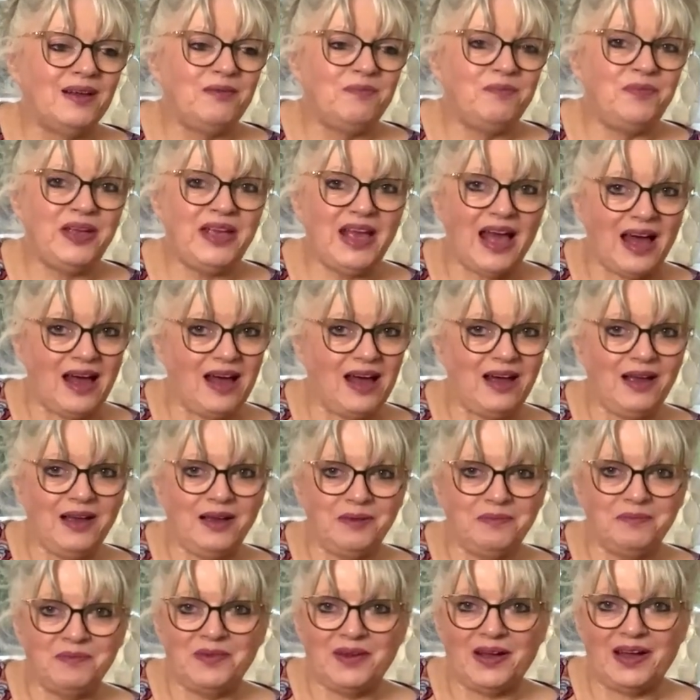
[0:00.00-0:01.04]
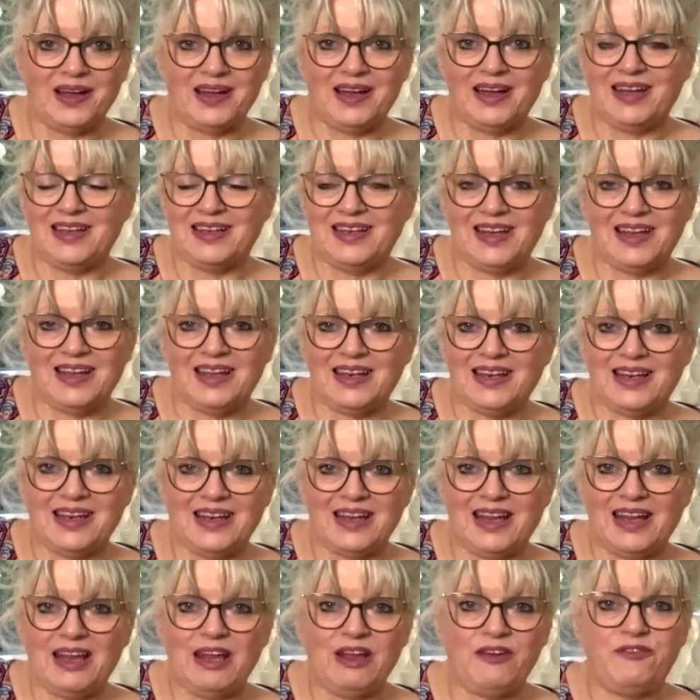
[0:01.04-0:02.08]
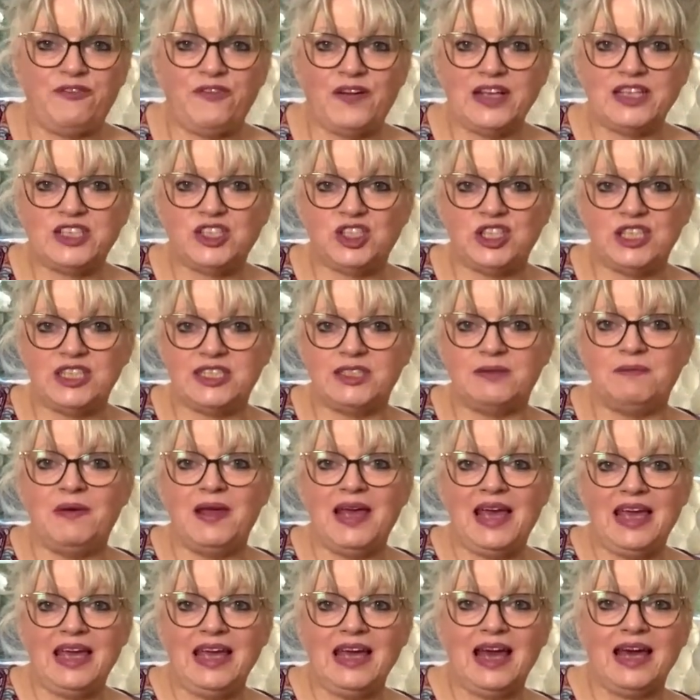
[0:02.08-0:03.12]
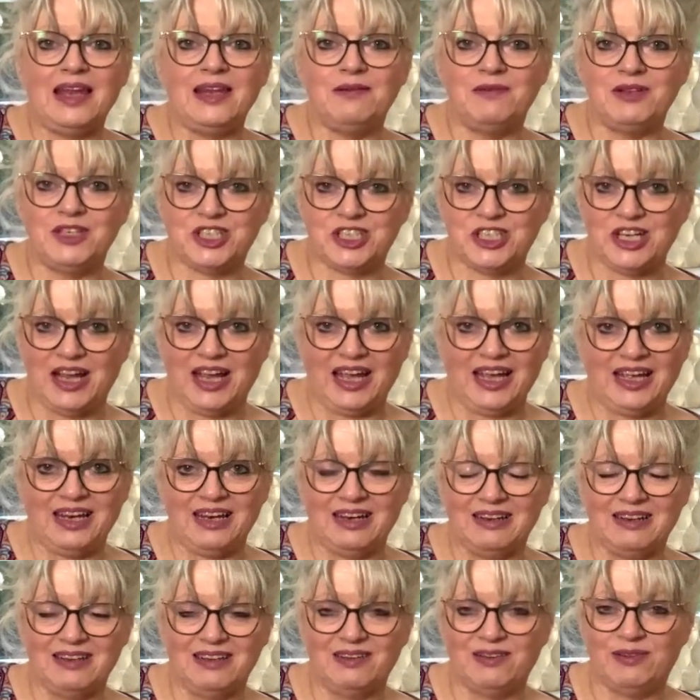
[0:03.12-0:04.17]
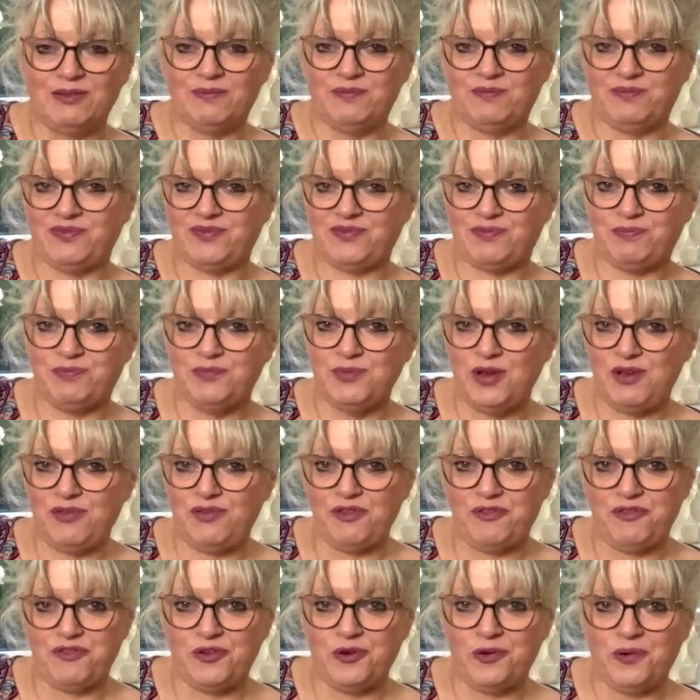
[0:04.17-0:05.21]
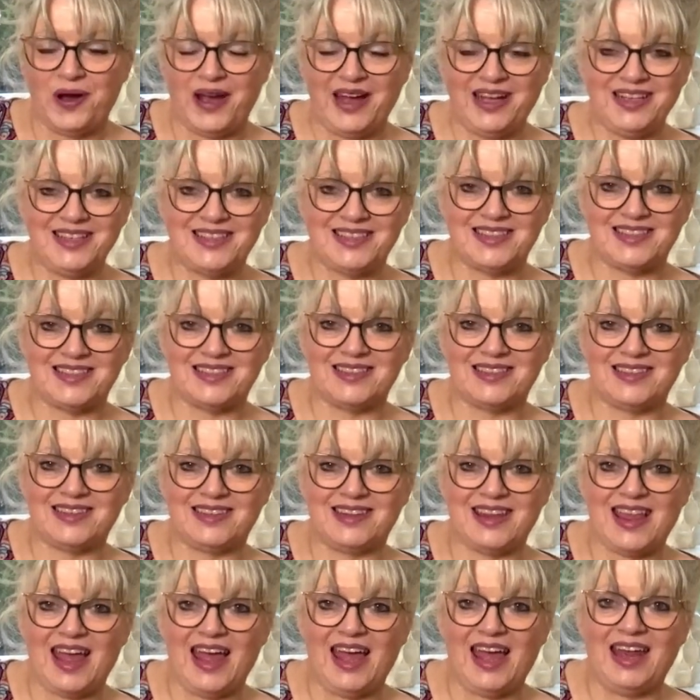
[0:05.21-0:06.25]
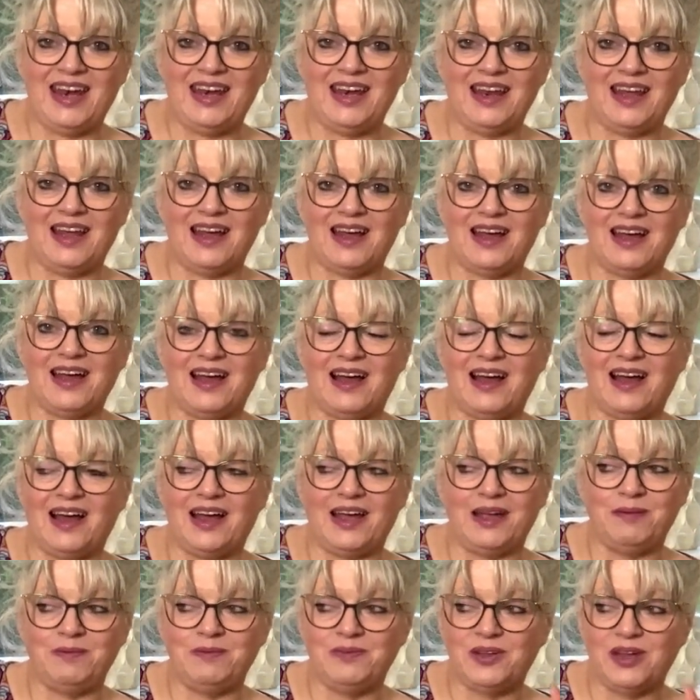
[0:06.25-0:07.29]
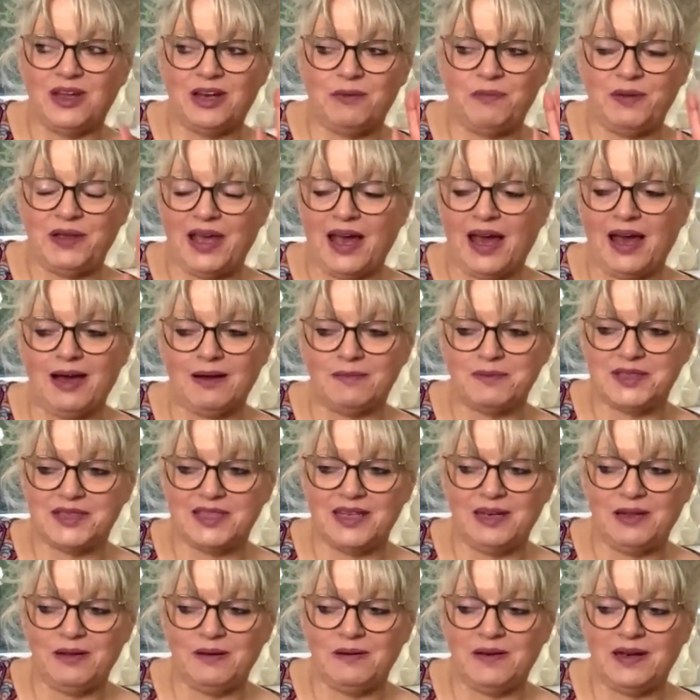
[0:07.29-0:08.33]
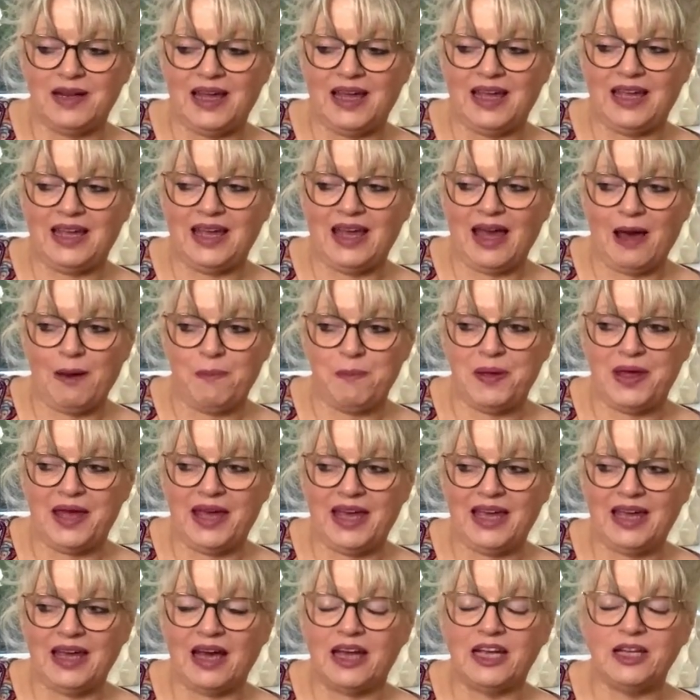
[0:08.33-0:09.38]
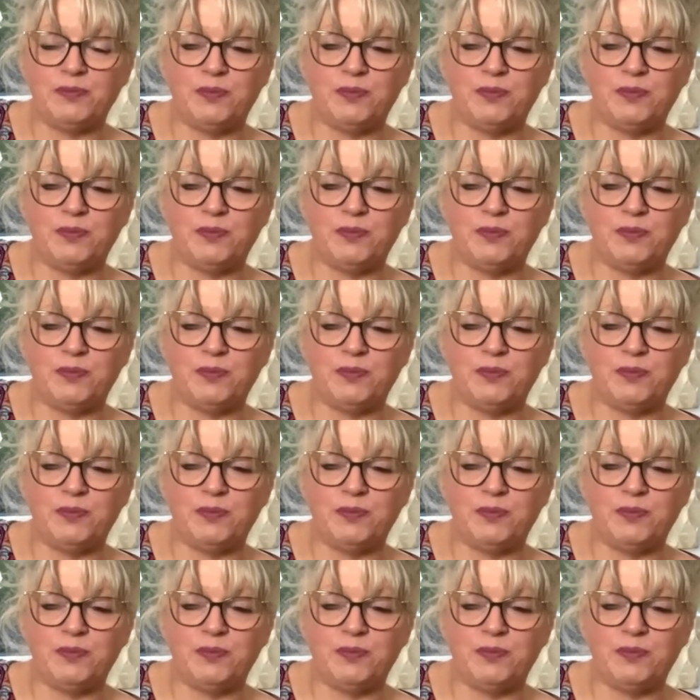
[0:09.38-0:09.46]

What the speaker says: But yeah, if it's just me and the machine moving forwards, then I'm going to be absolutely happy.